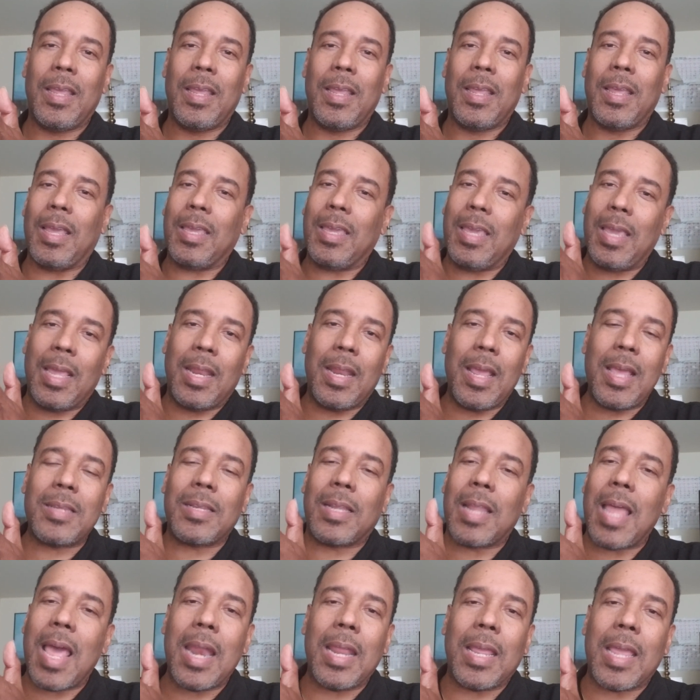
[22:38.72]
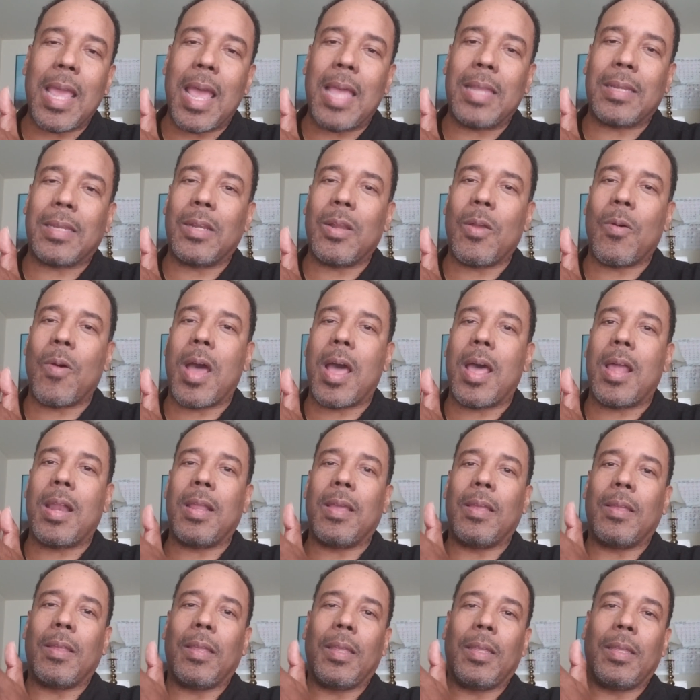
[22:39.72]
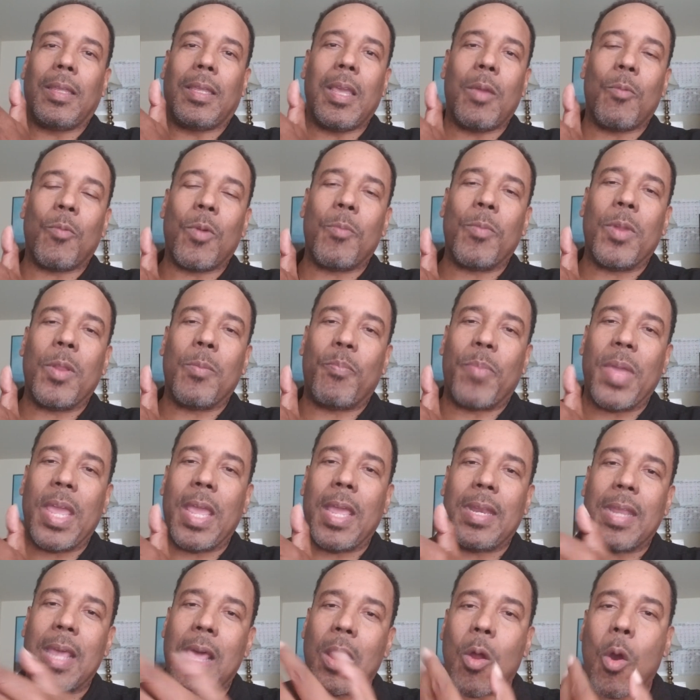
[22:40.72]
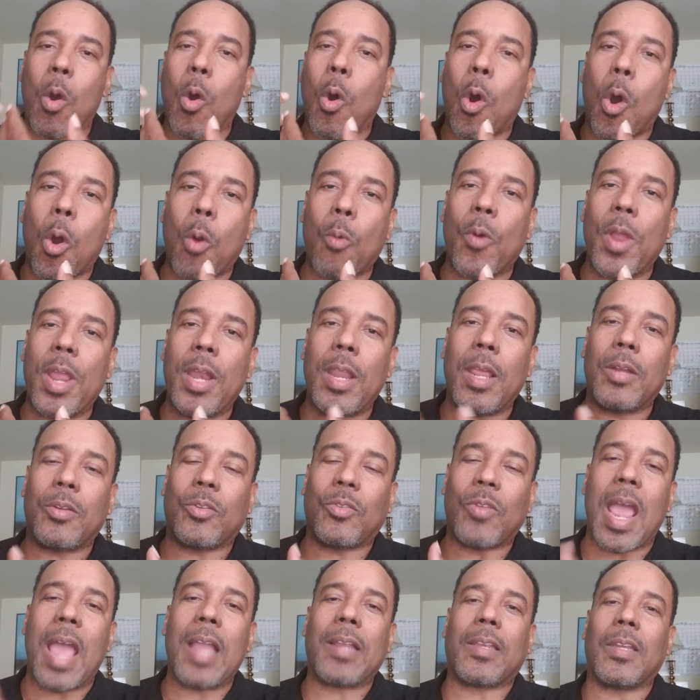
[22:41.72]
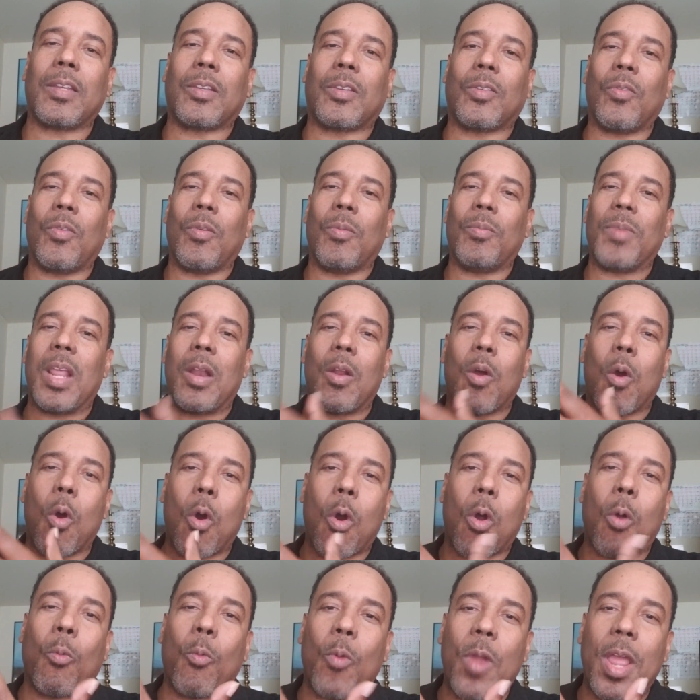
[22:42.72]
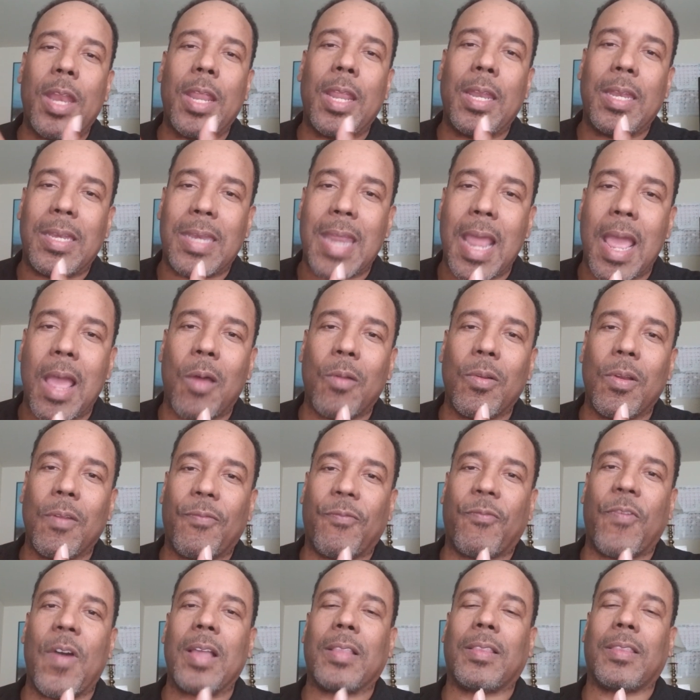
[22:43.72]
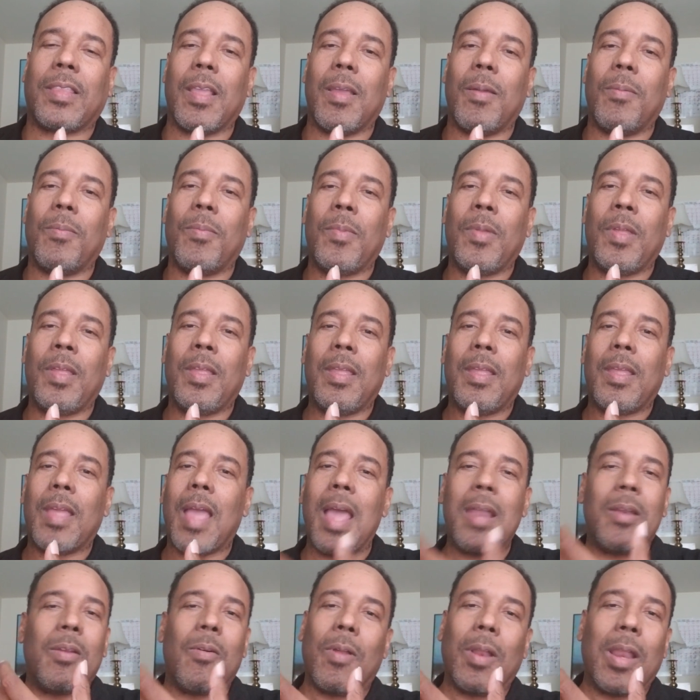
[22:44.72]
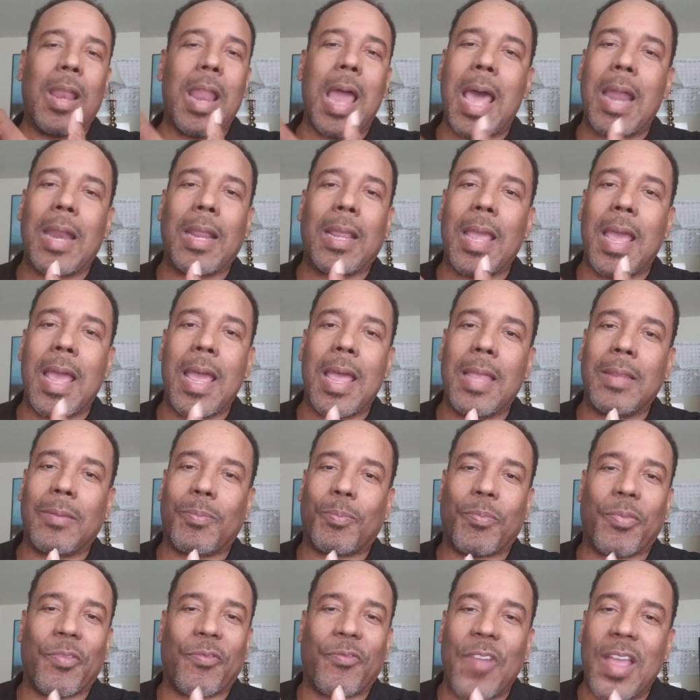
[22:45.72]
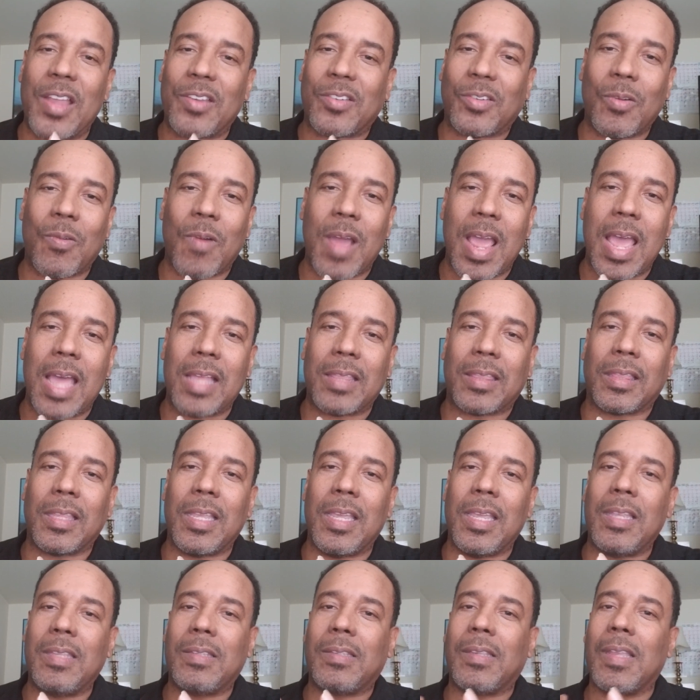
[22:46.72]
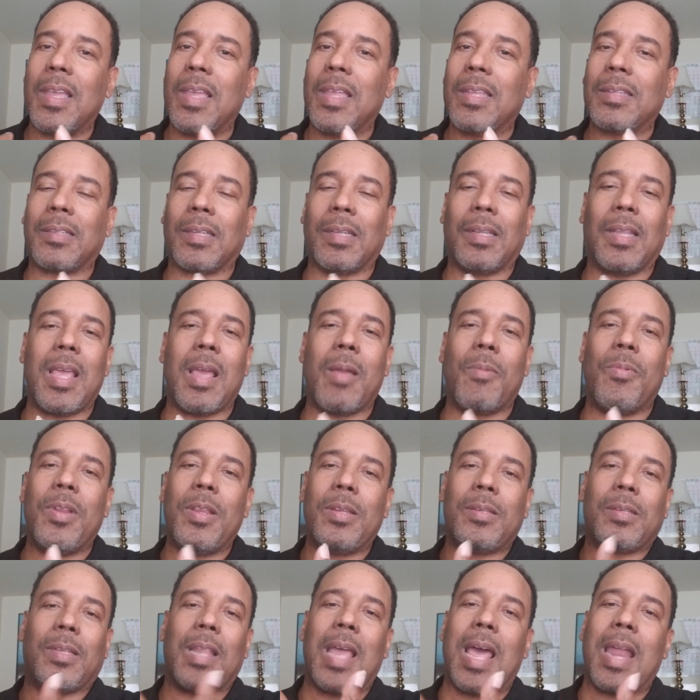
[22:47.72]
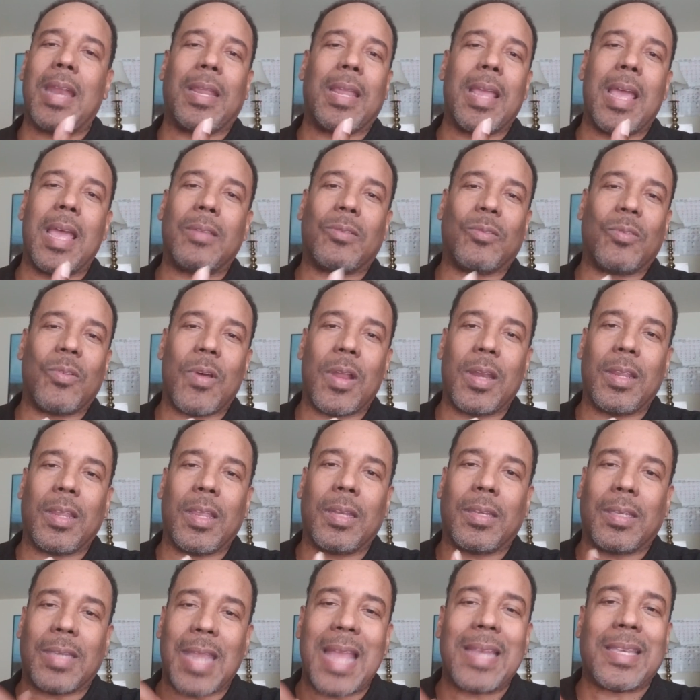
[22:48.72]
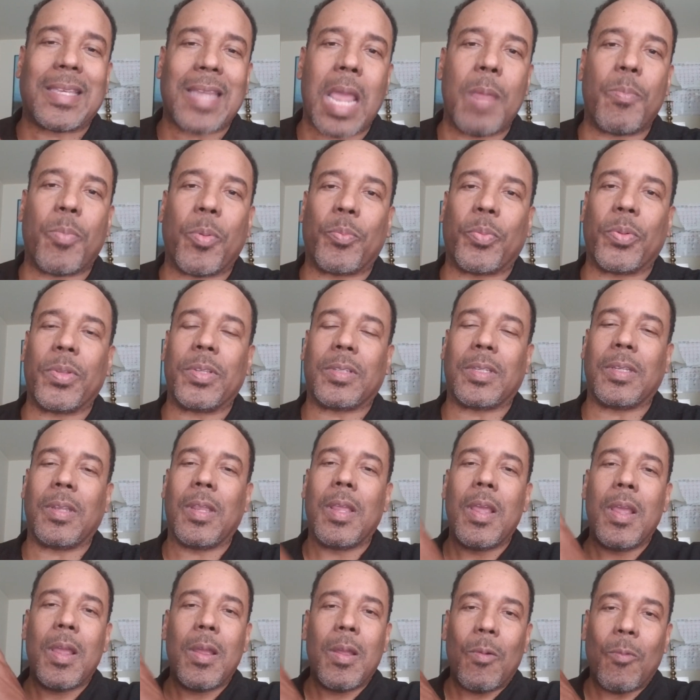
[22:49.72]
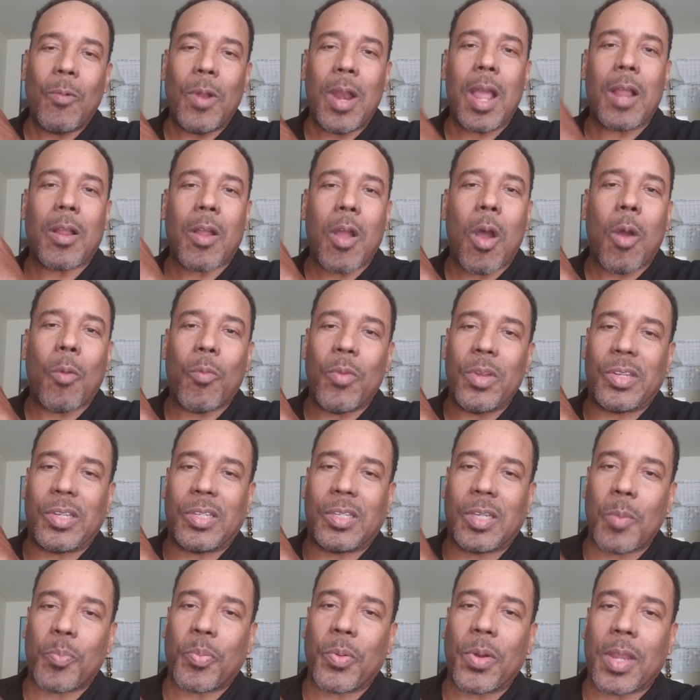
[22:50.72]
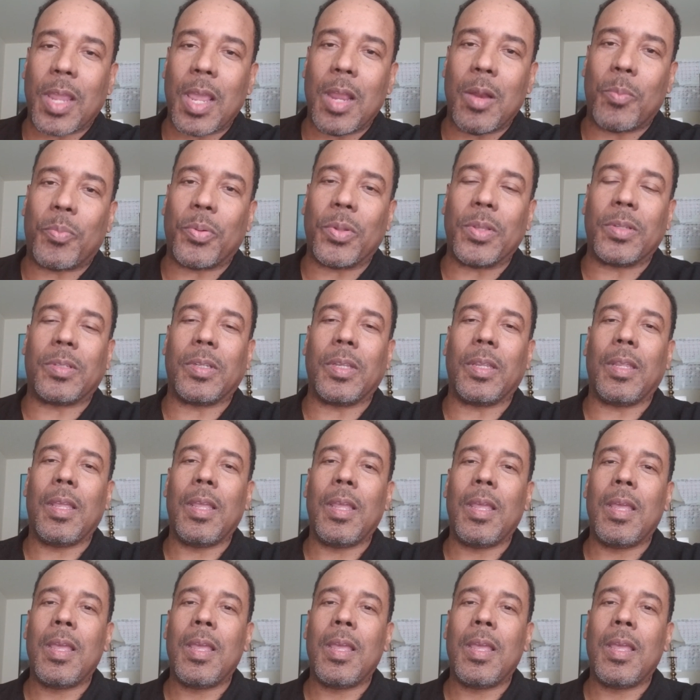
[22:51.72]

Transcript: Again, there's a lot of guys that know how to get women in bed that are already attracted to them, that are already down to fuck them. I know a lot of guys, professional athletes, celebrities, a lot of guys who know how to get that type of pussy, what I call reciprocated pussy.